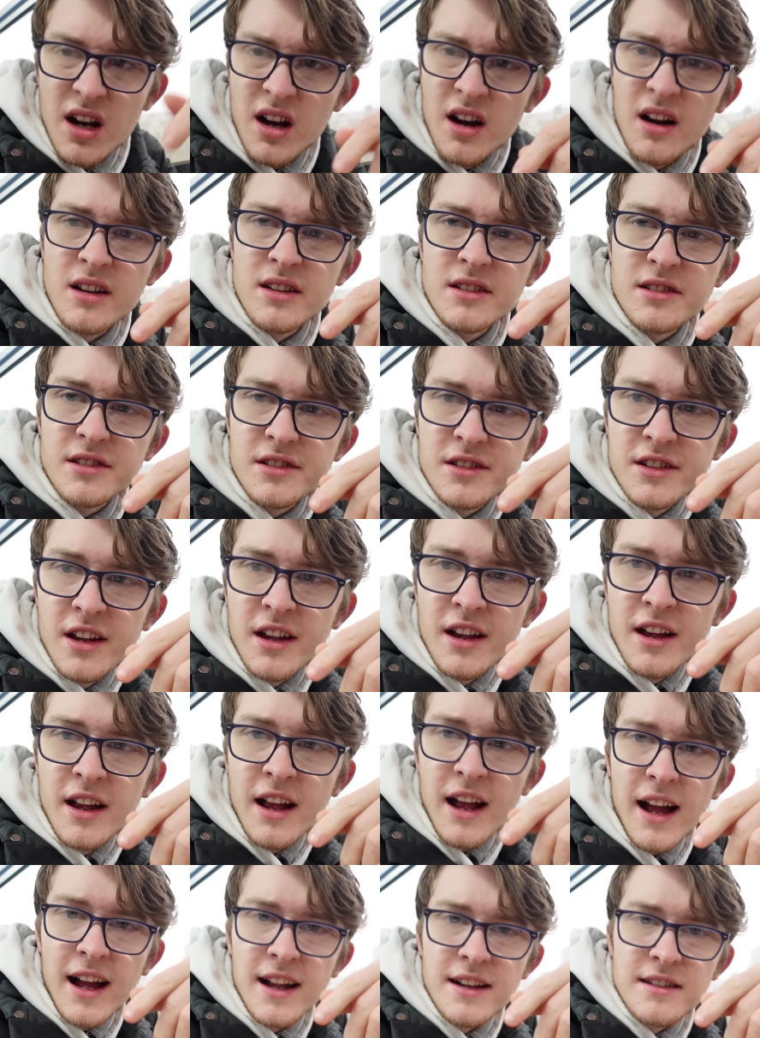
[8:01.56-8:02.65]
us
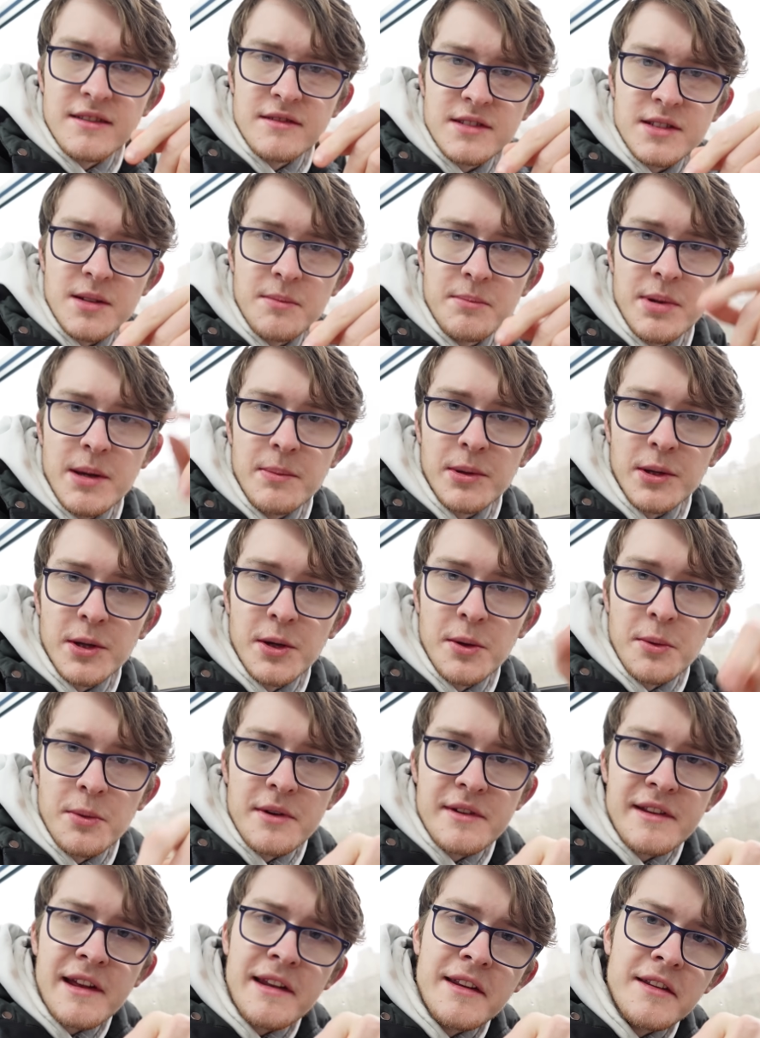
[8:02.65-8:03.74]
and some people who
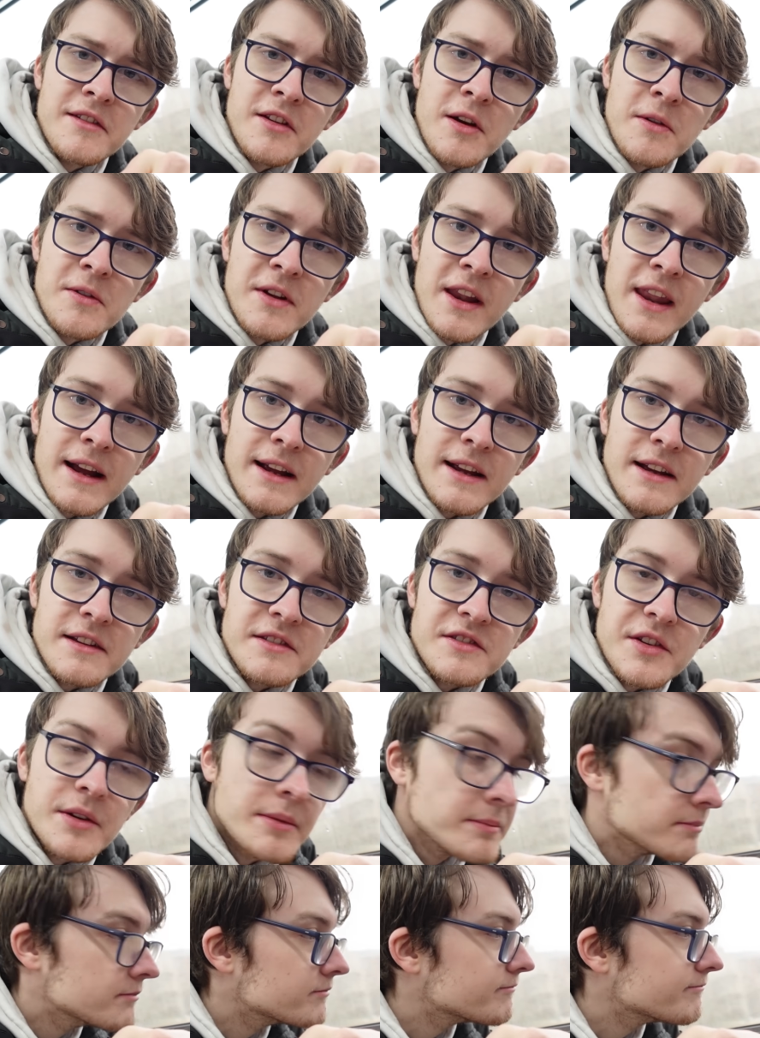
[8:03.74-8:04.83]
were intending to go to Lancaster
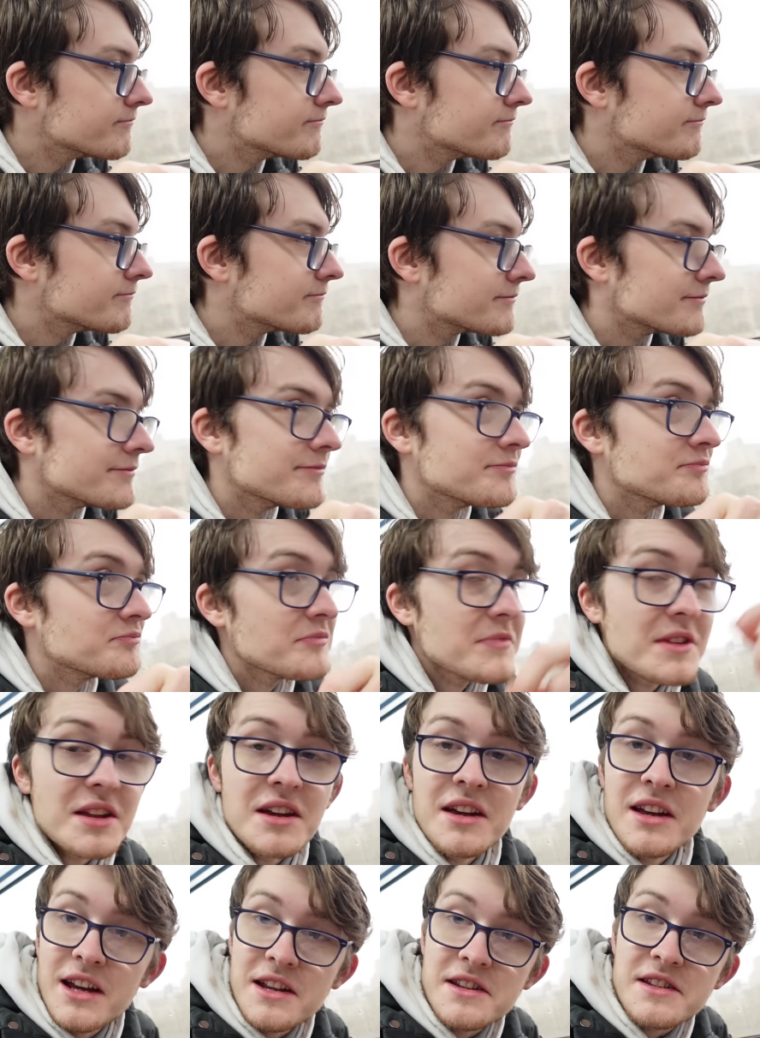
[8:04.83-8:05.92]

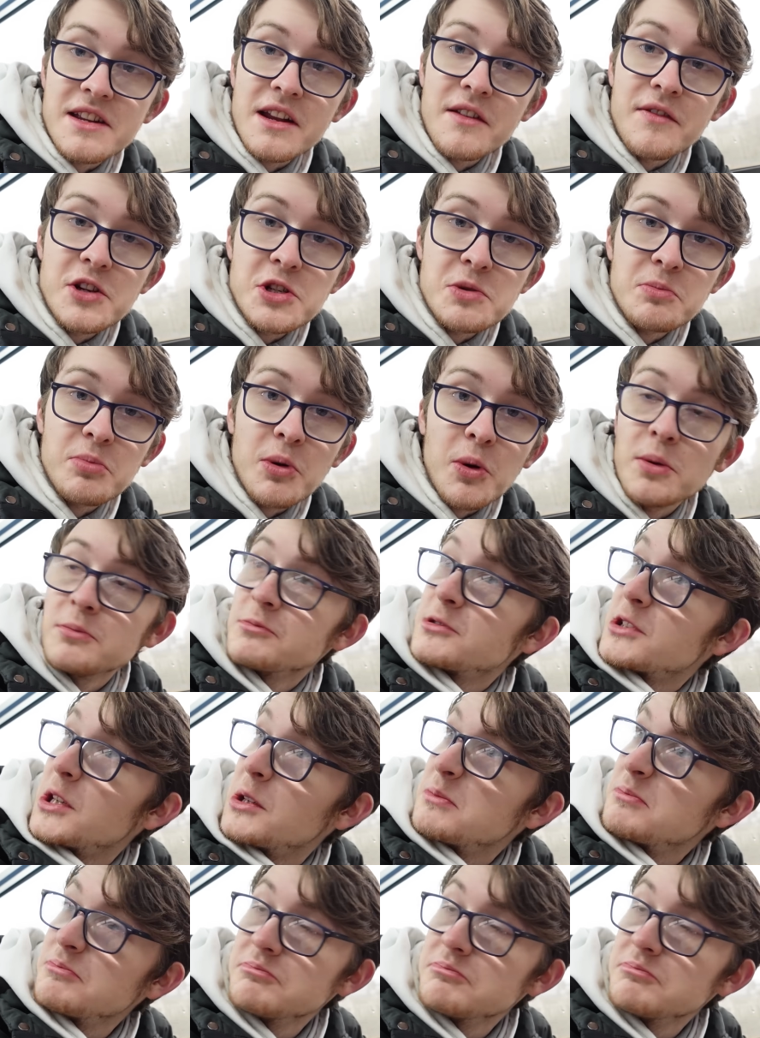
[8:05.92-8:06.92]
instead of Heysham Port. So.